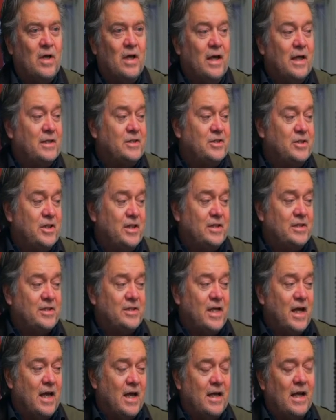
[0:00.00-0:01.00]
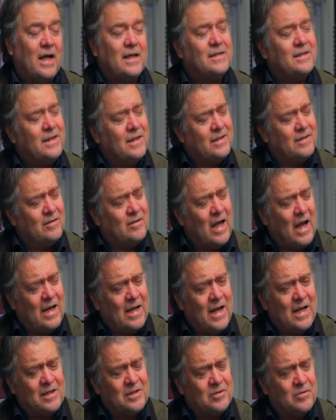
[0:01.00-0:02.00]
And she said, I
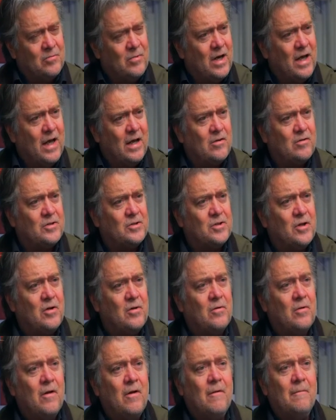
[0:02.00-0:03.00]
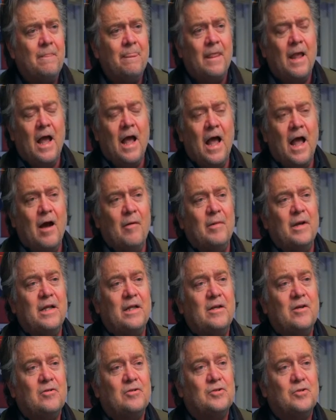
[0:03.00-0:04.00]
asked her when I had her on the show, how many
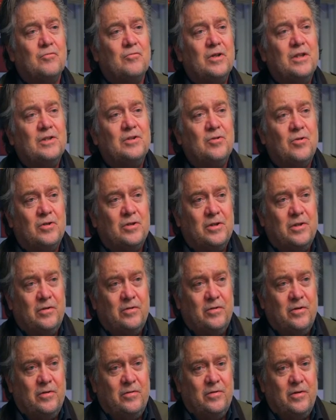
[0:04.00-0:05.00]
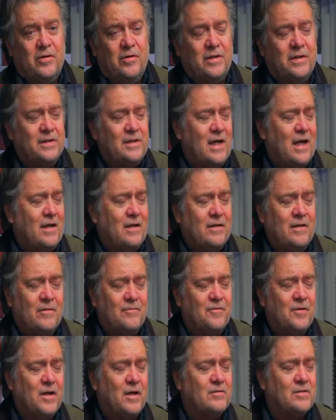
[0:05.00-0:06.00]
years of research did you do? And I
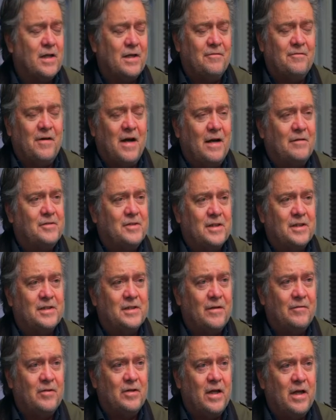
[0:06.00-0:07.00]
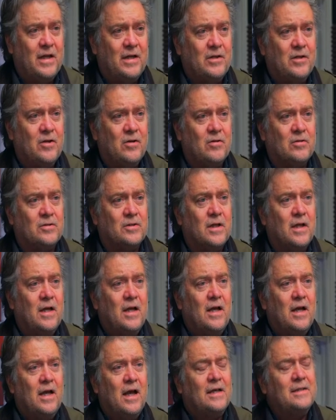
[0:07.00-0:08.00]
forget, it was like 5, 6, 7, 8 years.
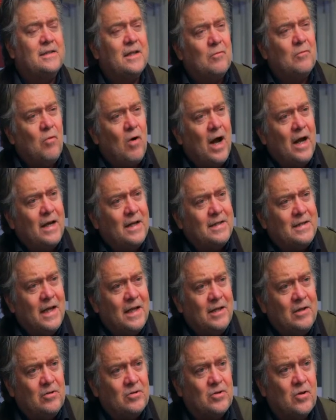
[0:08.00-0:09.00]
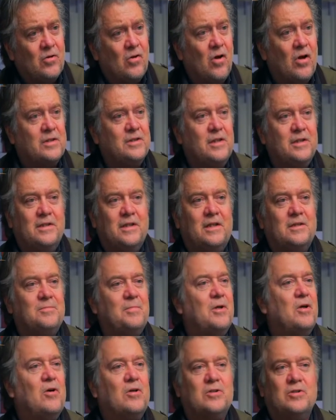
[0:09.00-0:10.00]
I said, why did it take you so long? She says,
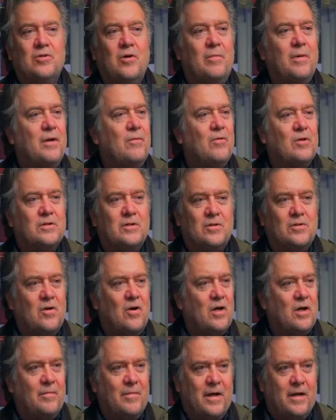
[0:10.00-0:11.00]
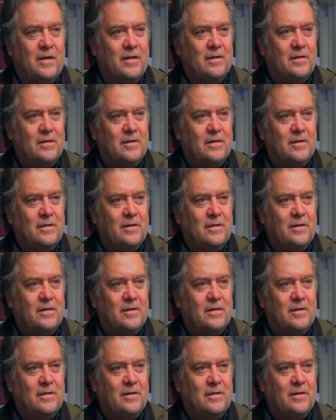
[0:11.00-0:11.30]
because nobody wants to talk about it.